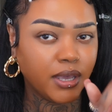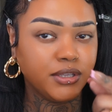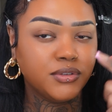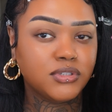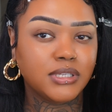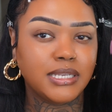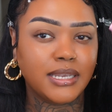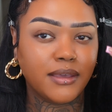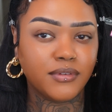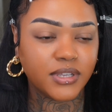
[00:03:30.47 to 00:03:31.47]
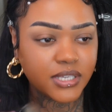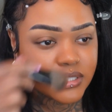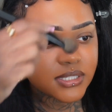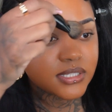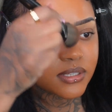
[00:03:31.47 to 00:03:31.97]
I usually never
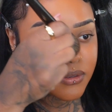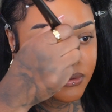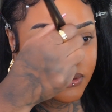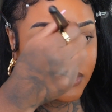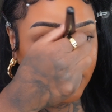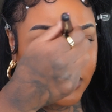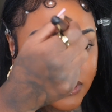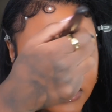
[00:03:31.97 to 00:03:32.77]
conceal the